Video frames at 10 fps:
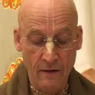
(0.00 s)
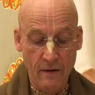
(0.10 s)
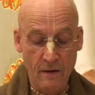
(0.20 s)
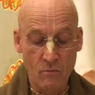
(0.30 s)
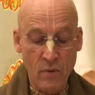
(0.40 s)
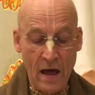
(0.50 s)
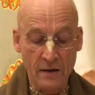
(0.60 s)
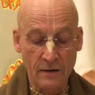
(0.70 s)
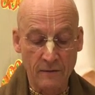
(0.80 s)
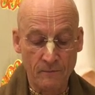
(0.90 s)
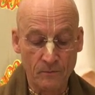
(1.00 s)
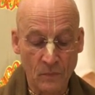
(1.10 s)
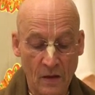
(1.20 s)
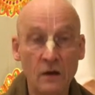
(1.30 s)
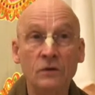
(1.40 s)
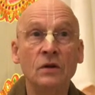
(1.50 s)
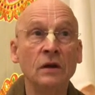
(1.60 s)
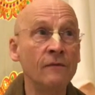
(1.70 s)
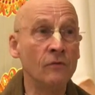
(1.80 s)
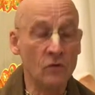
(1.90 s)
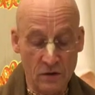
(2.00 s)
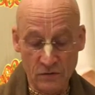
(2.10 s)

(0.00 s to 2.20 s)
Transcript: but deliverance